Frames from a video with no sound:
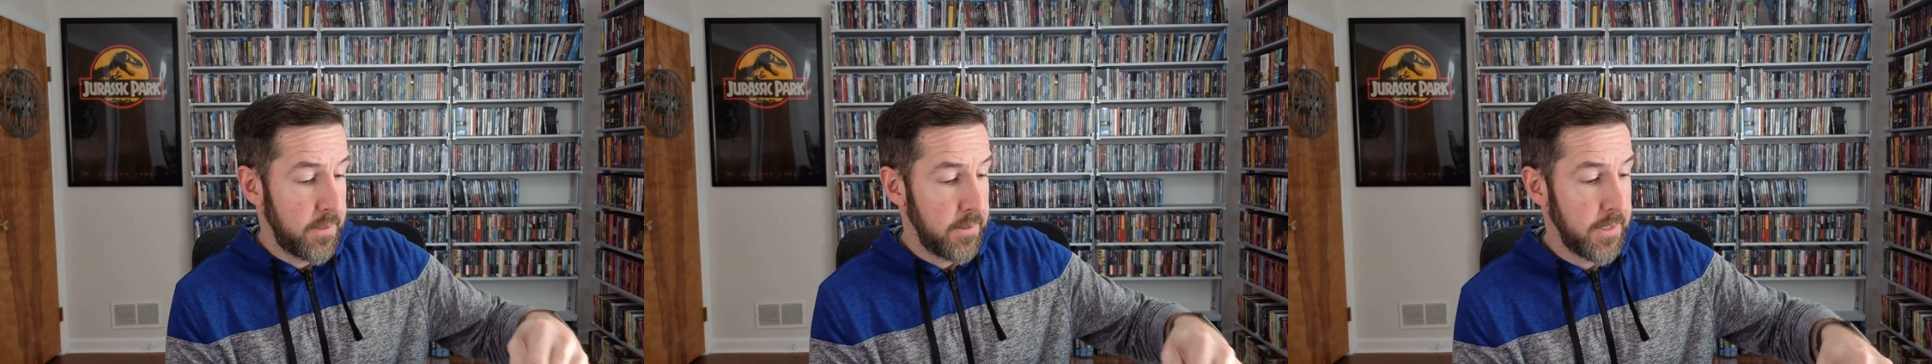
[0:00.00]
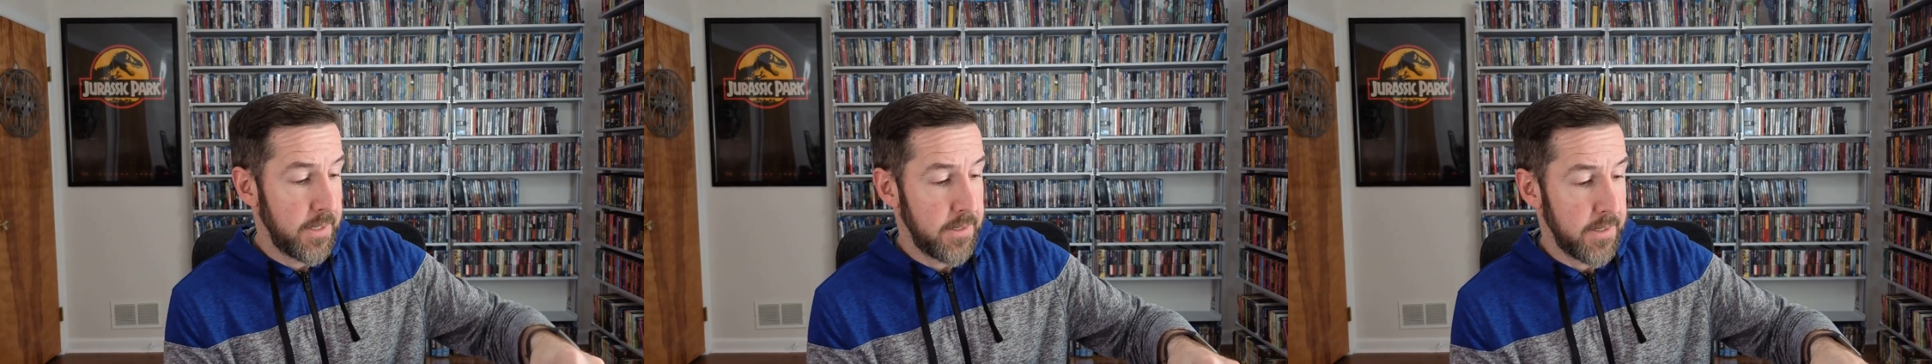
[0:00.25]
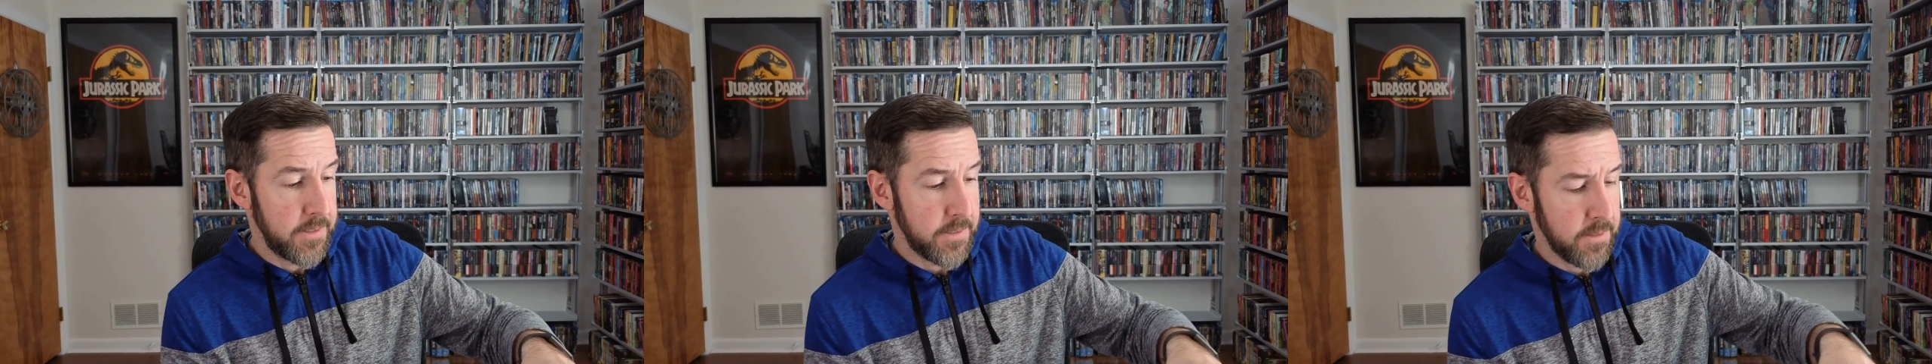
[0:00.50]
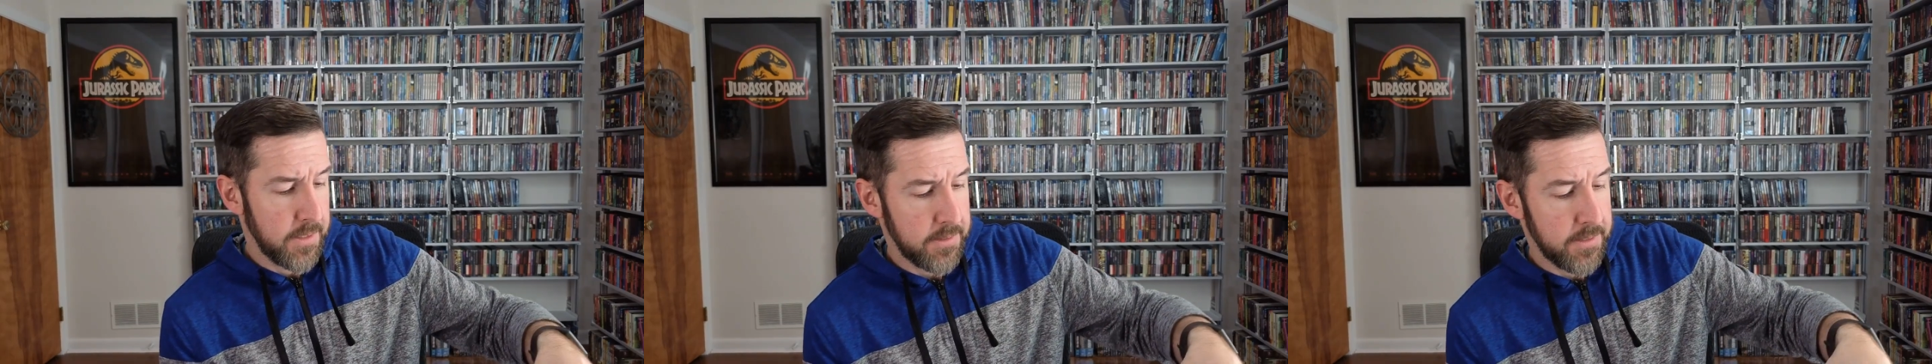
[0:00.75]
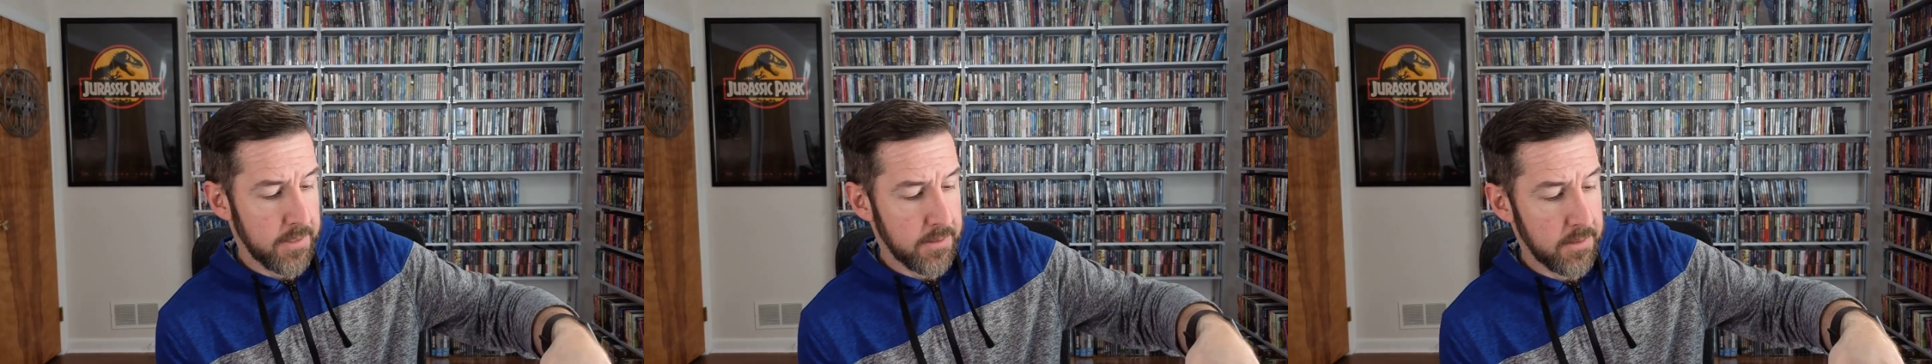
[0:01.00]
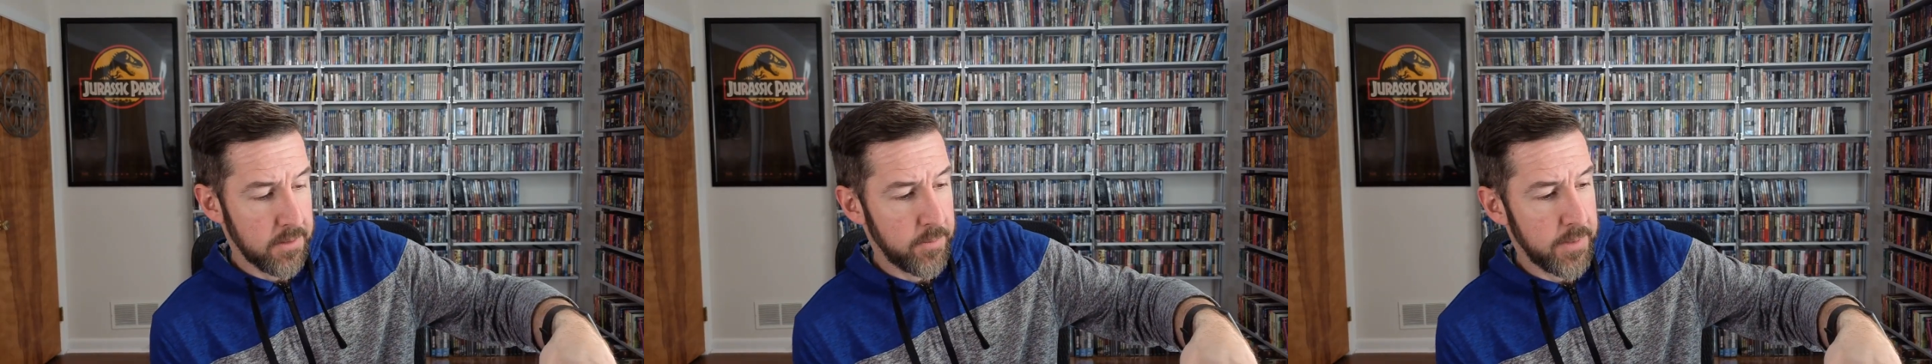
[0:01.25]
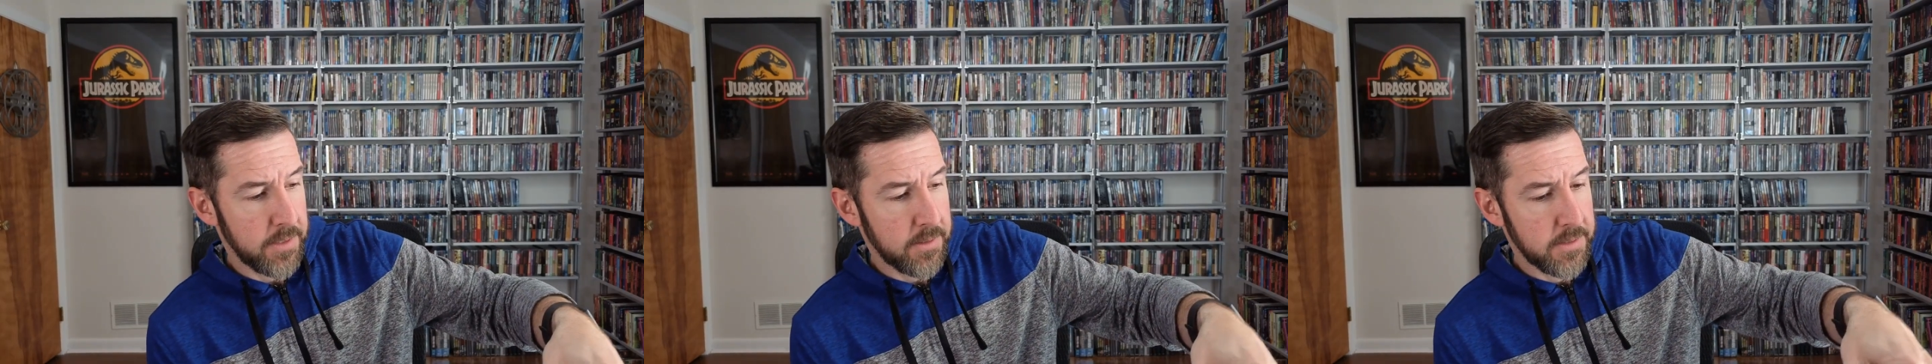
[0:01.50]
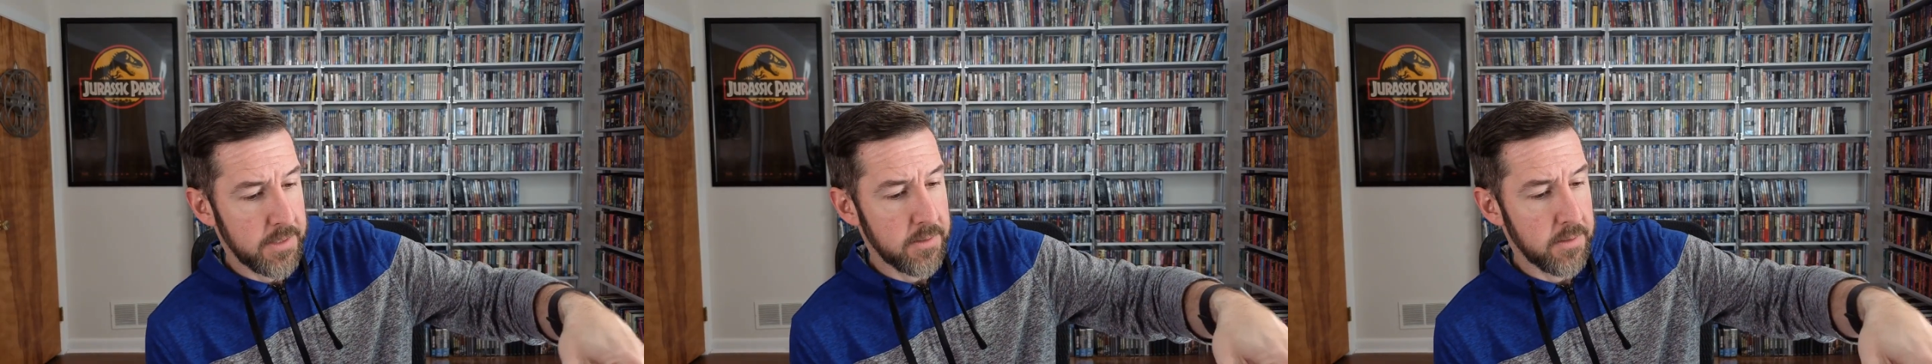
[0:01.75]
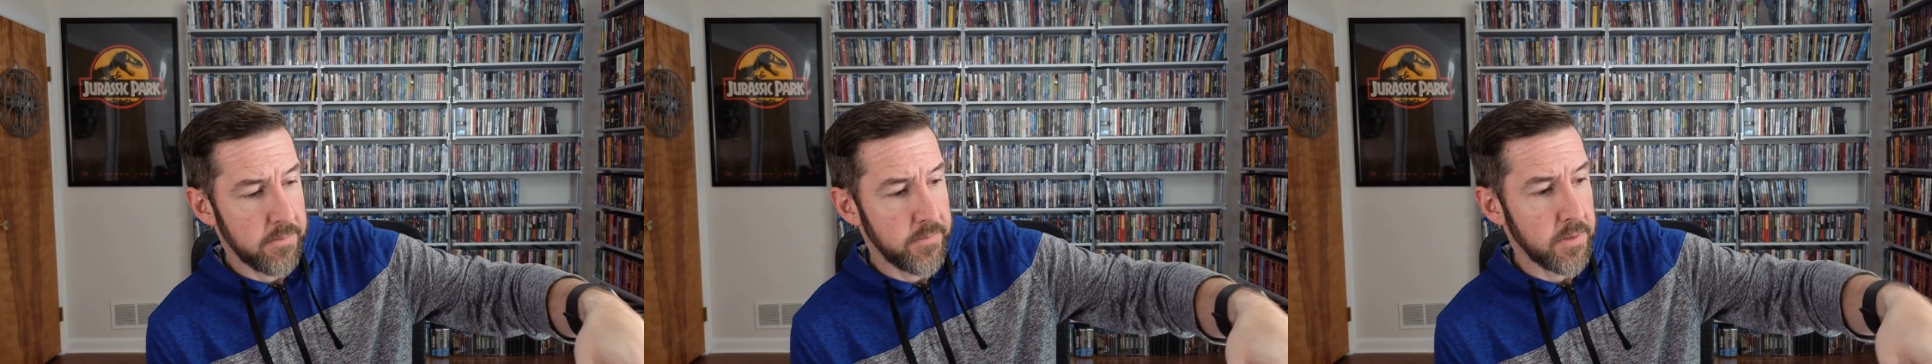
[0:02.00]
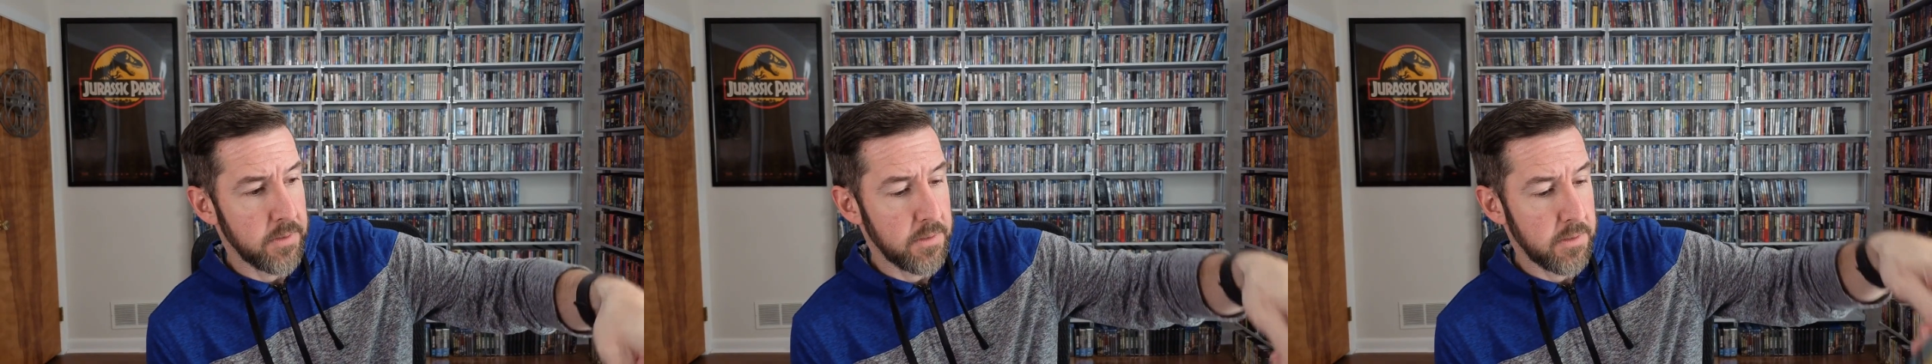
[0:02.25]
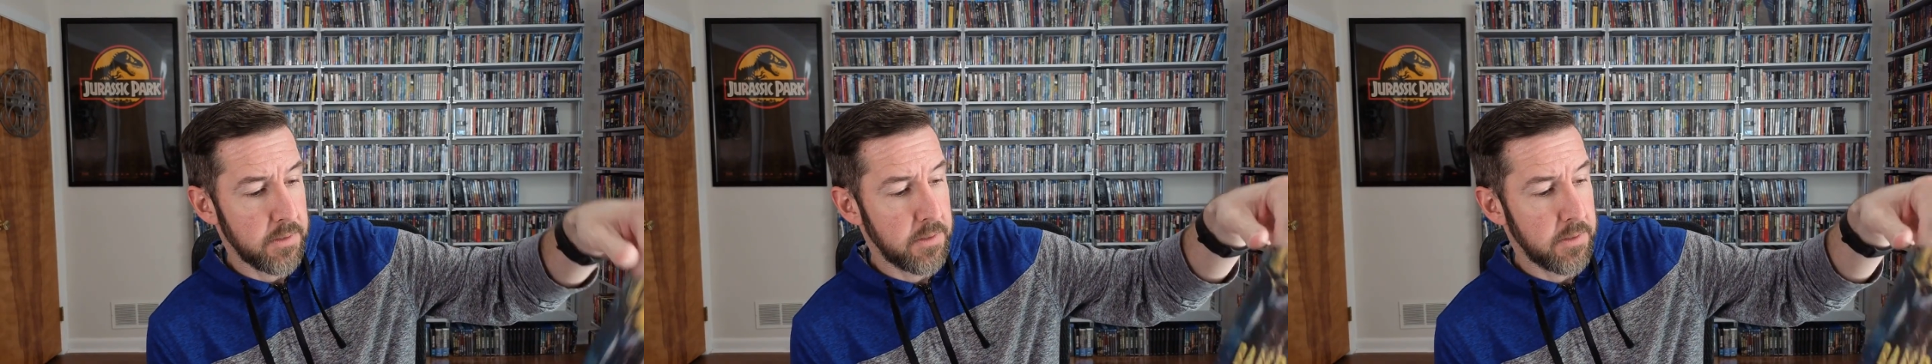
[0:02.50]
again, I just like that little bit cleaner of a look